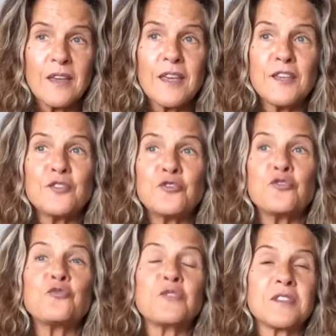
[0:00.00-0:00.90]
is
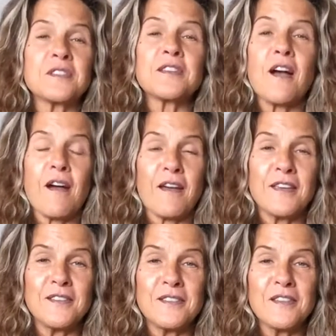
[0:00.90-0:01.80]
to
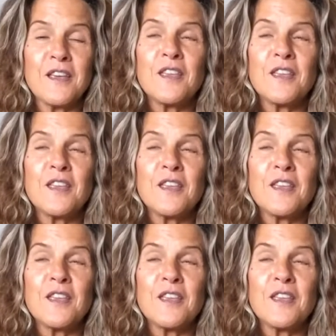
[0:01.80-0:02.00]
disguise